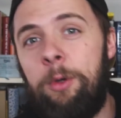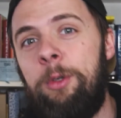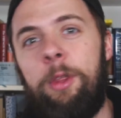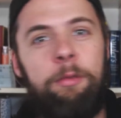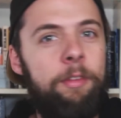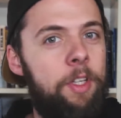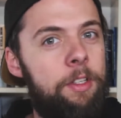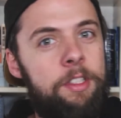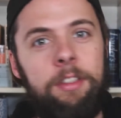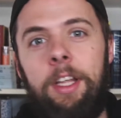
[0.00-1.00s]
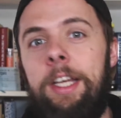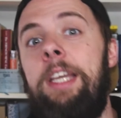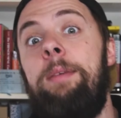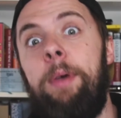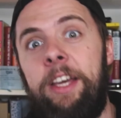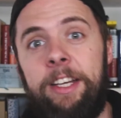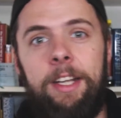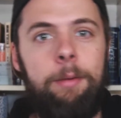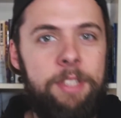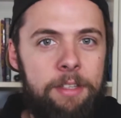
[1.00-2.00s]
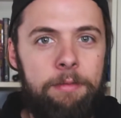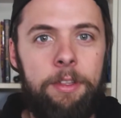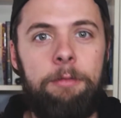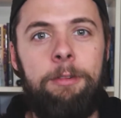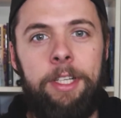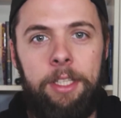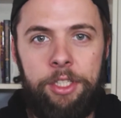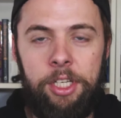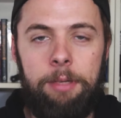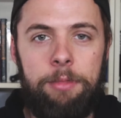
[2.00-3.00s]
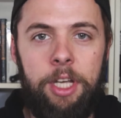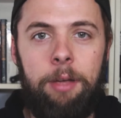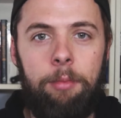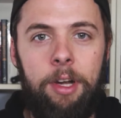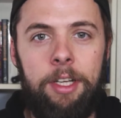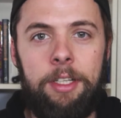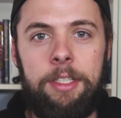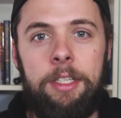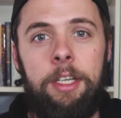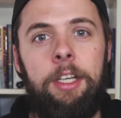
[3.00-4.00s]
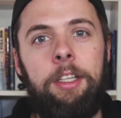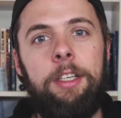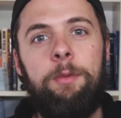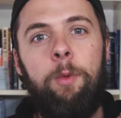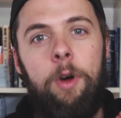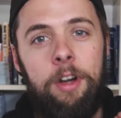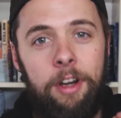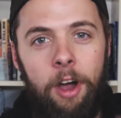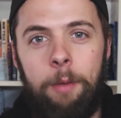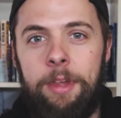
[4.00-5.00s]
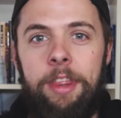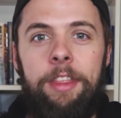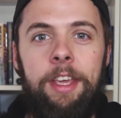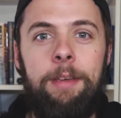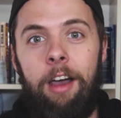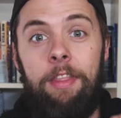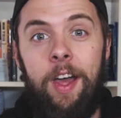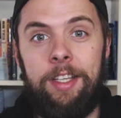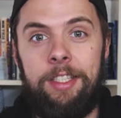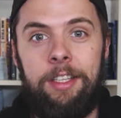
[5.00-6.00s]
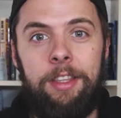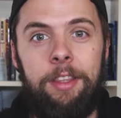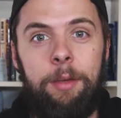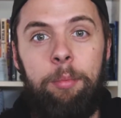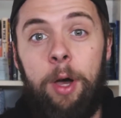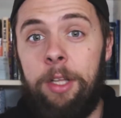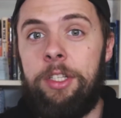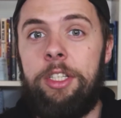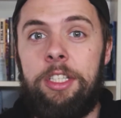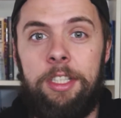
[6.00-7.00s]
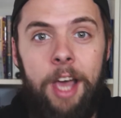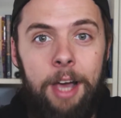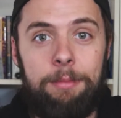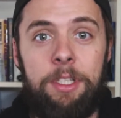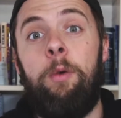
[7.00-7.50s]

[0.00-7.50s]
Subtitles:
all of the reviews on like eBay and Amazon for the really cheap chain breakers, there's one common theme, and that's that the punch snaps.